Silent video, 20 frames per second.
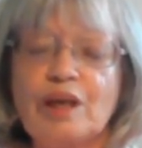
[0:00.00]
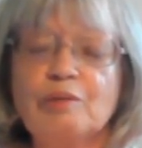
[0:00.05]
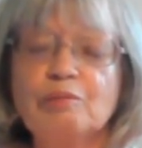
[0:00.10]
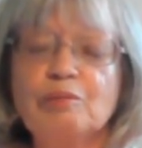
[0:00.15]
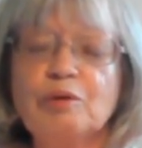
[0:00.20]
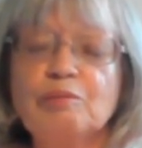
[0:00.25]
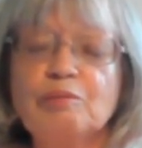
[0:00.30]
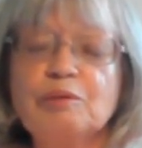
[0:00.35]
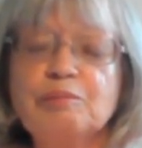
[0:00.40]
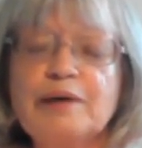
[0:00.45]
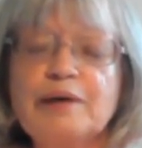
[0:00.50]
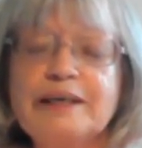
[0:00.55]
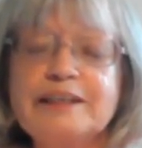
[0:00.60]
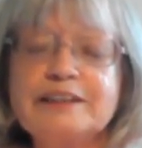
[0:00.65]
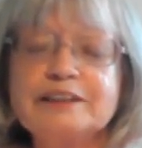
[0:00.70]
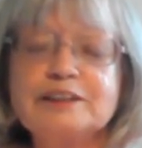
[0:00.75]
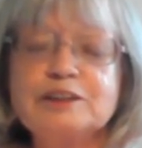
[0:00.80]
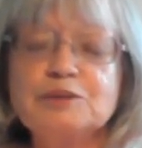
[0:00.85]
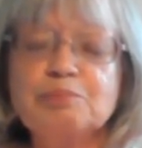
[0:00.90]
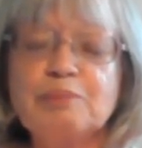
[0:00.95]
And when we
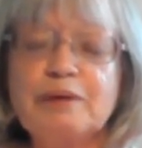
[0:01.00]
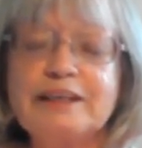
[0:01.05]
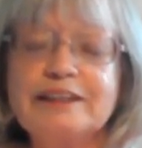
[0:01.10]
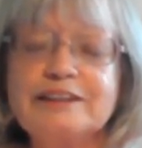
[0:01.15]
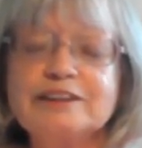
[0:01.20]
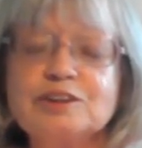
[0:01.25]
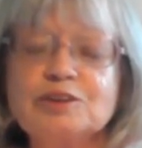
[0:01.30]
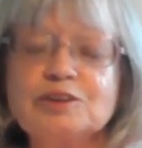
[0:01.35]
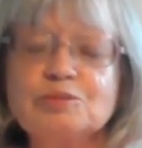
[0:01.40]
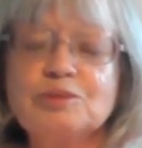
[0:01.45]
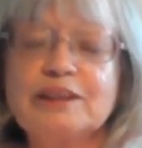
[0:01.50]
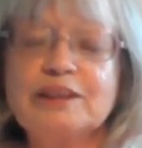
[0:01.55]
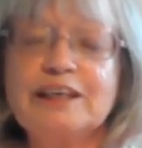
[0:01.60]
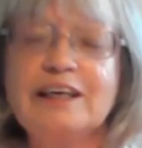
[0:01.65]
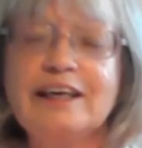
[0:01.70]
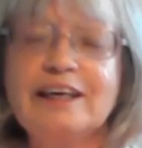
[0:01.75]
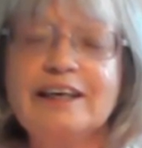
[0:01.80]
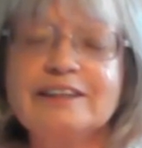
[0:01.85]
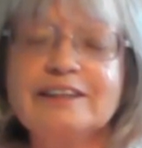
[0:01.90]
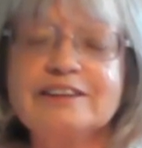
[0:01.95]
make space,
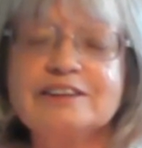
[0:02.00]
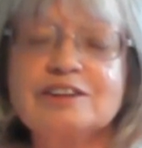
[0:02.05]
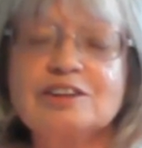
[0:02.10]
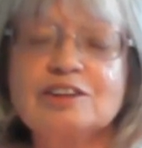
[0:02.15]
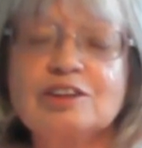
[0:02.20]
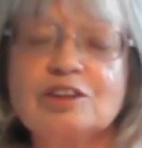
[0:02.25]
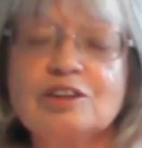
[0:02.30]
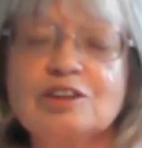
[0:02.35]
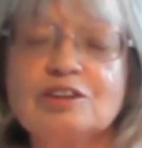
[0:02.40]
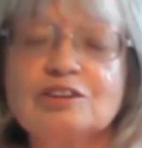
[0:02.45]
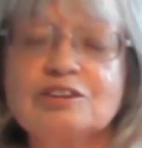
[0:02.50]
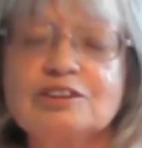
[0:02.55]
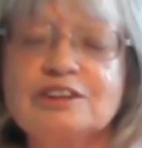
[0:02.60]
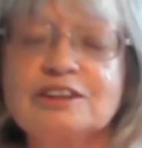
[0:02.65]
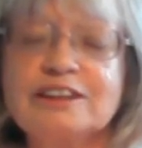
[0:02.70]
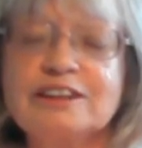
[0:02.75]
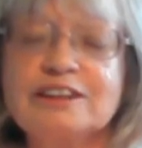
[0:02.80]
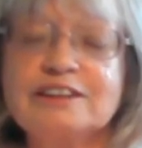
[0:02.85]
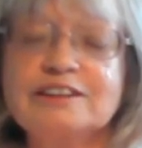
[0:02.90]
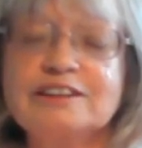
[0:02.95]
we let God
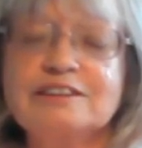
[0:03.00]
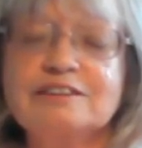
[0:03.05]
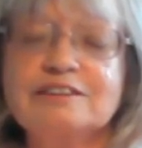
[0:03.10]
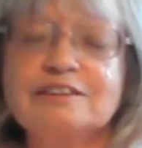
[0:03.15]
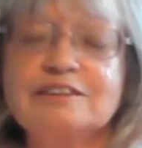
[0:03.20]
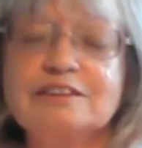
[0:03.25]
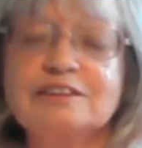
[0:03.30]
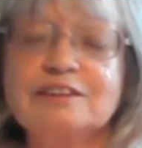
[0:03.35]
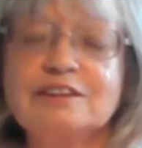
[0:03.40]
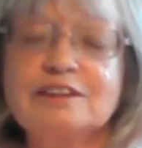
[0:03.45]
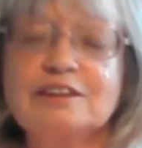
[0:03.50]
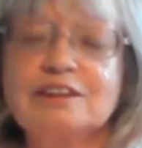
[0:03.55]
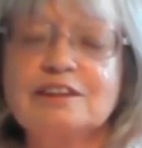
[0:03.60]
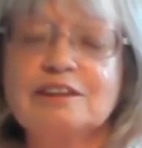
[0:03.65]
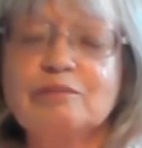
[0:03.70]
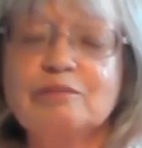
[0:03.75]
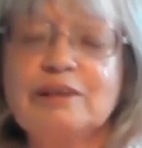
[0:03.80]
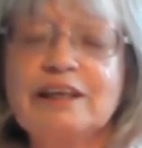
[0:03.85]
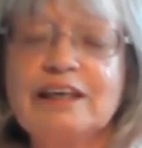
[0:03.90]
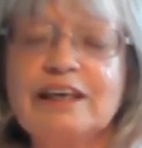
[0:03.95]
in.
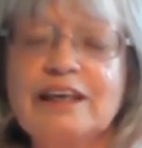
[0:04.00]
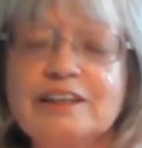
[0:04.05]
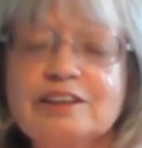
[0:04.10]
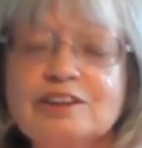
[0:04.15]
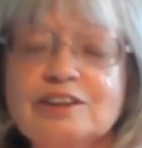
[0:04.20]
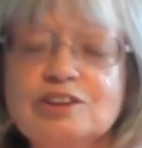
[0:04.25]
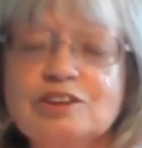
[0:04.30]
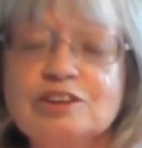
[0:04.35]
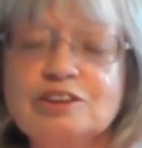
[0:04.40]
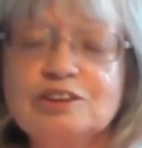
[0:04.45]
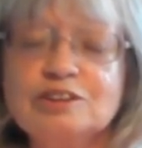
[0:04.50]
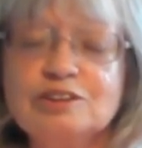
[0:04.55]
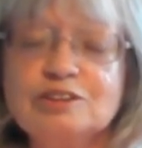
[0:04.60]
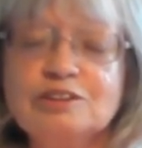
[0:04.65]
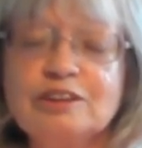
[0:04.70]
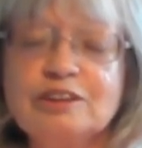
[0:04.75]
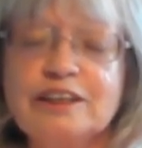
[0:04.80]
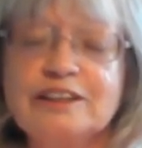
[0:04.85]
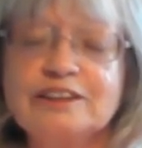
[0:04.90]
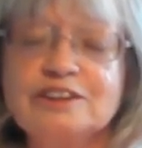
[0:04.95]
We let
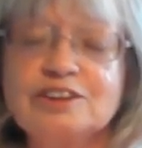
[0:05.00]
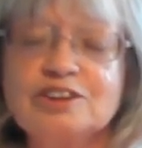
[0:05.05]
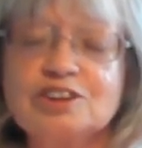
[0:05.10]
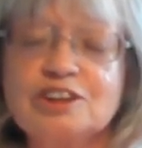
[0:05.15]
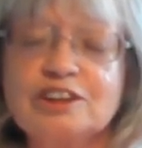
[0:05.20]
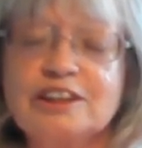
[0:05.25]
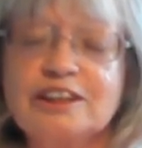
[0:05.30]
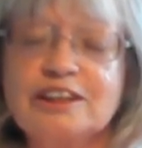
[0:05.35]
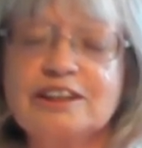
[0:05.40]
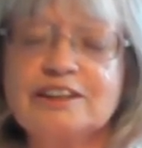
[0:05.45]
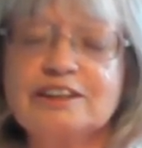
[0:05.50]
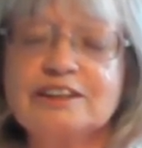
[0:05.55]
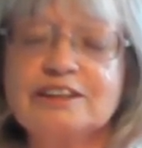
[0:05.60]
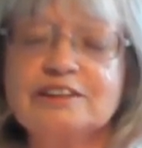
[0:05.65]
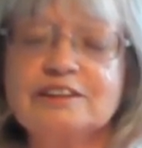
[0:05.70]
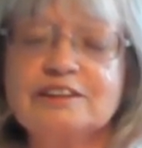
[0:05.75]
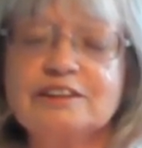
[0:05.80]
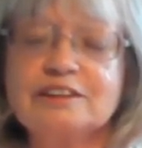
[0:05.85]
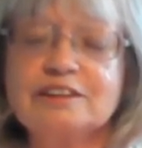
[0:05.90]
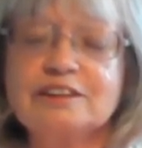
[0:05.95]
new energy
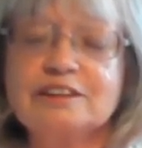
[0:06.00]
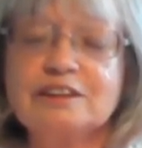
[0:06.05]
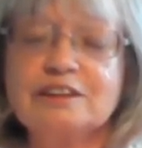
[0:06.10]
in.